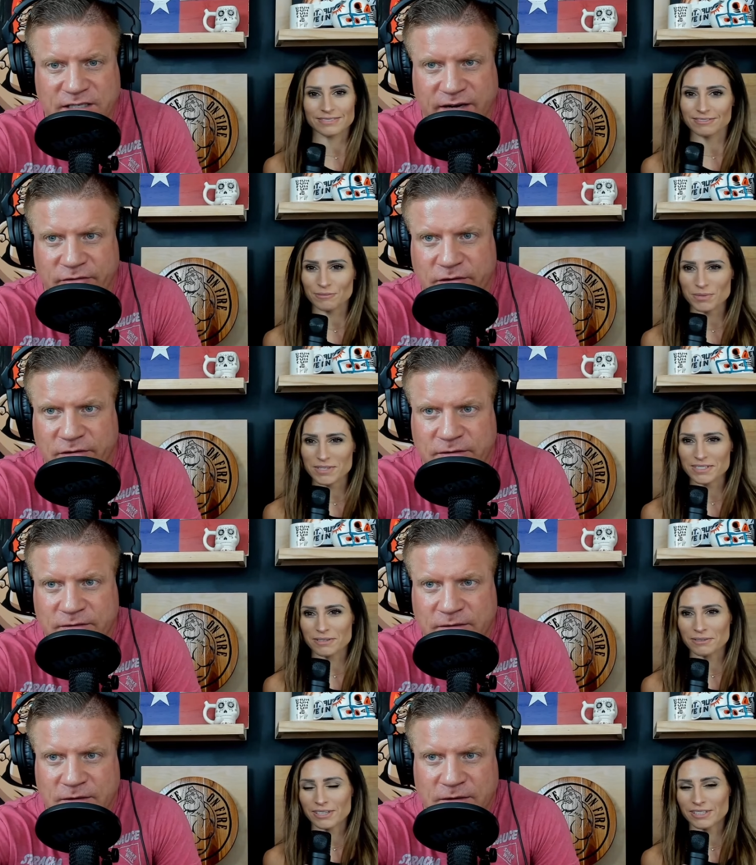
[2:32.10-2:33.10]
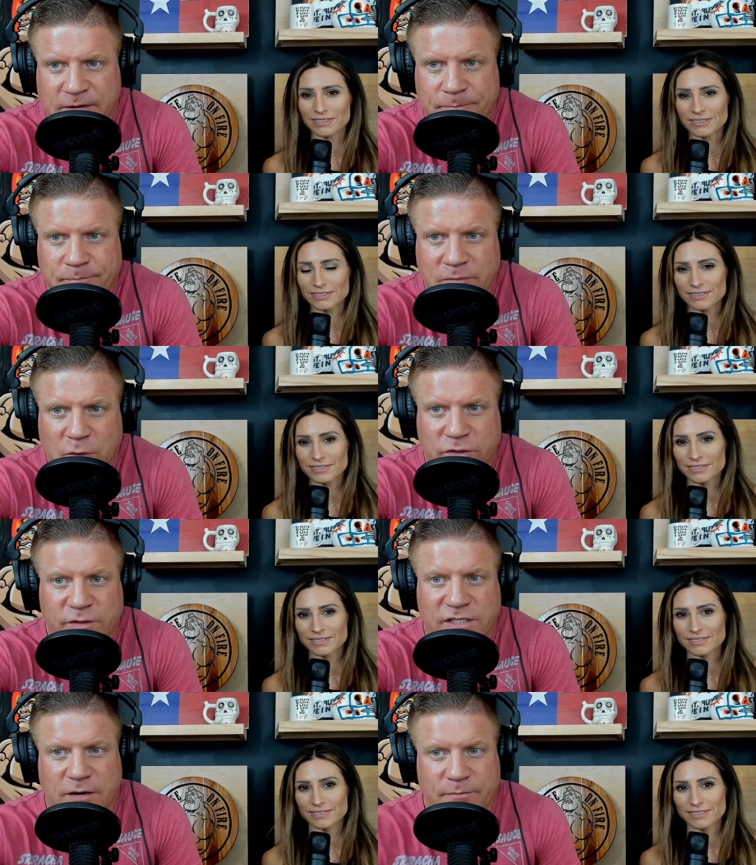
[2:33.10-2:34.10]
Speaker 1: ever. be
Speaker 2: so good
Speaker 1: once
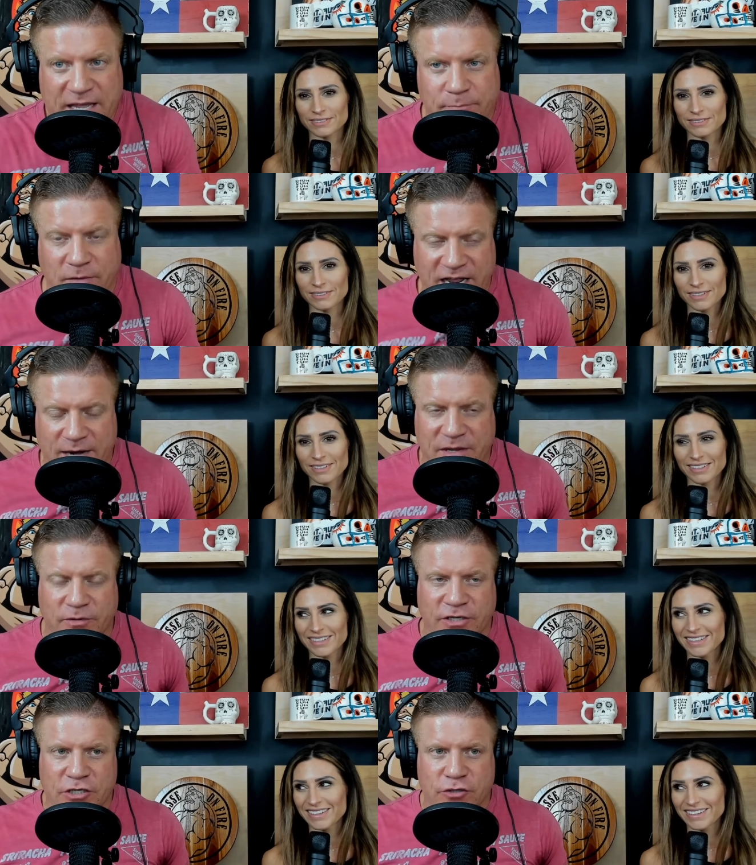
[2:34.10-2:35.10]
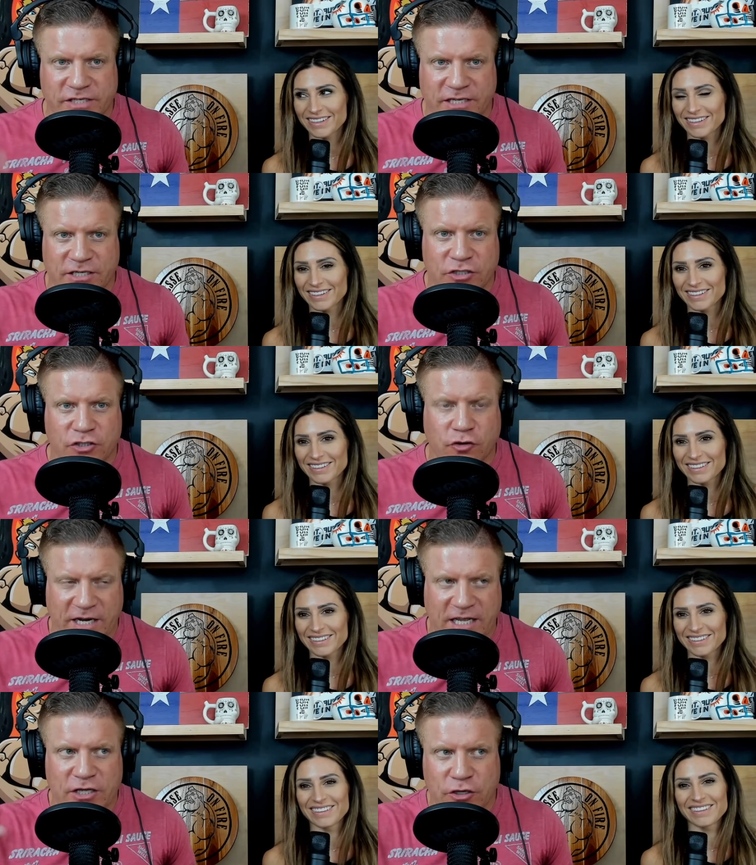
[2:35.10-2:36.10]
we started making money, I'd be able to use it into
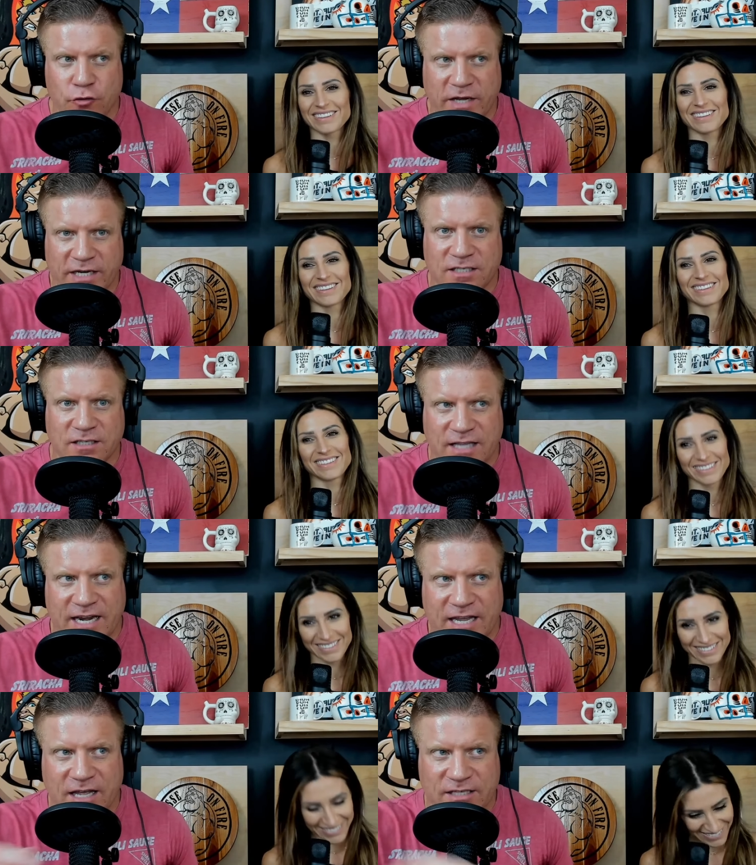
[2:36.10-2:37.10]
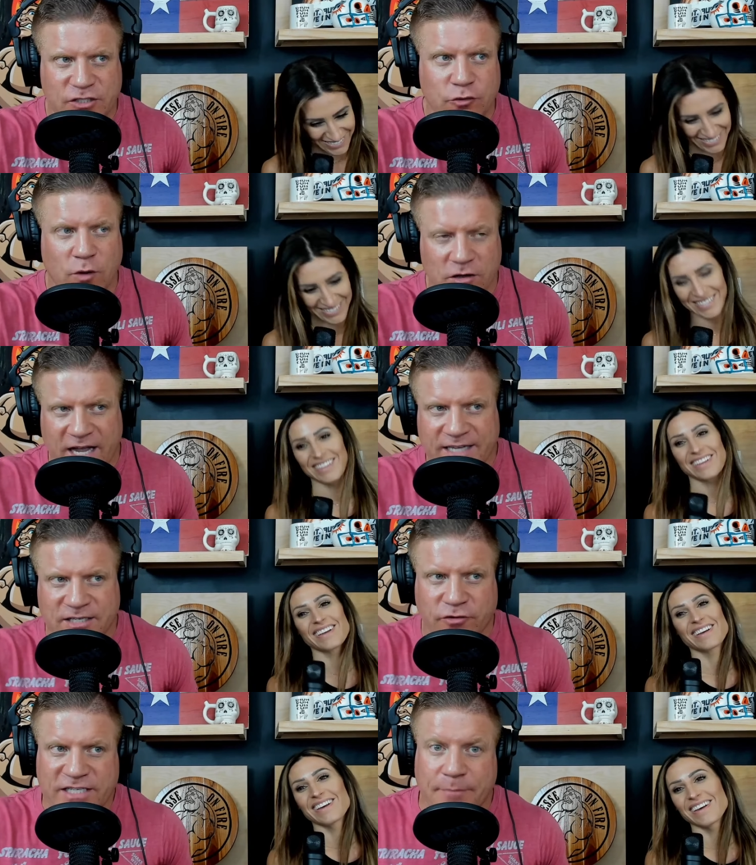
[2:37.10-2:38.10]
tricking you into letting us do all kinds
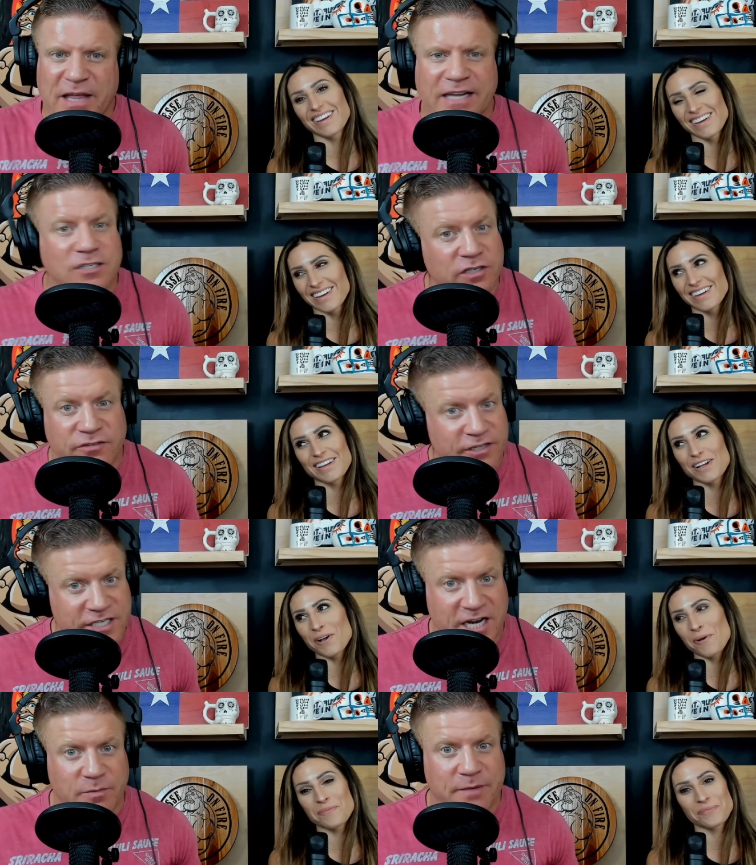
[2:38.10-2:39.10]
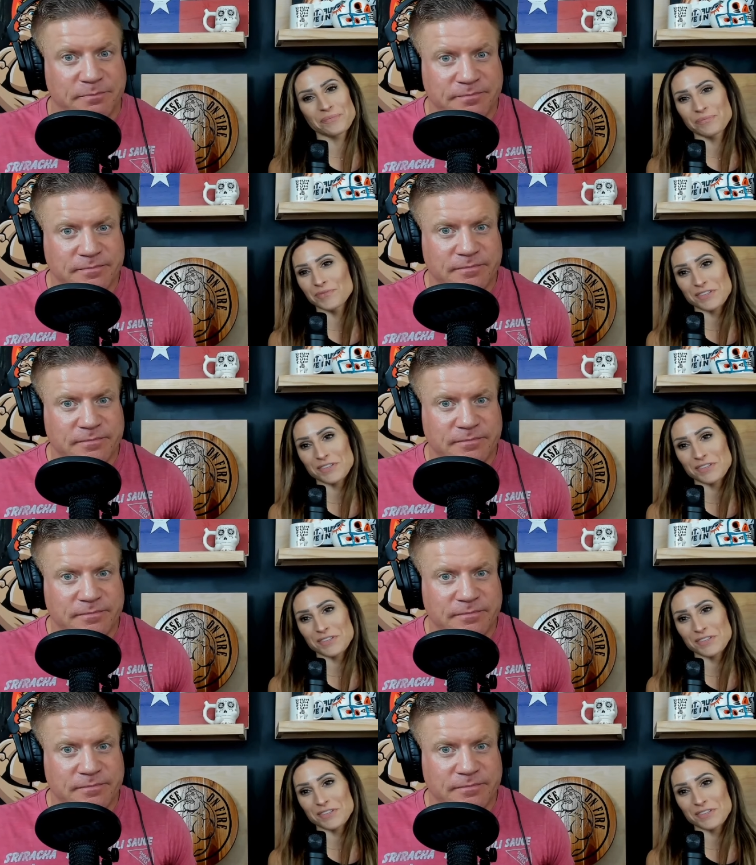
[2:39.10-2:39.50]
of crazy. I'd be like, dude, it's for the channel, babe.
Speaker 2: It's